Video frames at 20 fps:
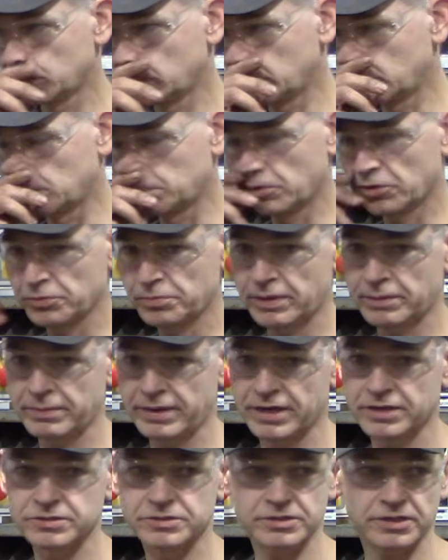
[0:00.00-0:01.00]
you know, both my
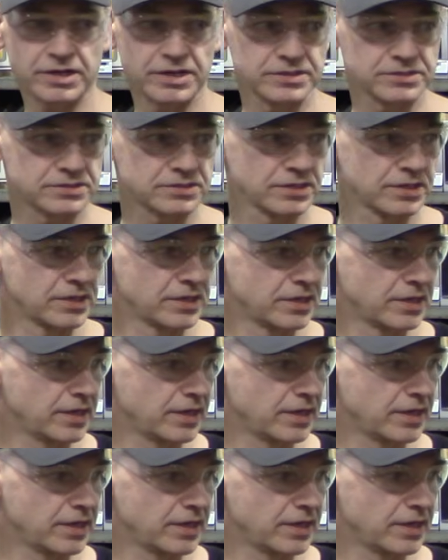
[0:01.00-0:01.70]
bandsaws,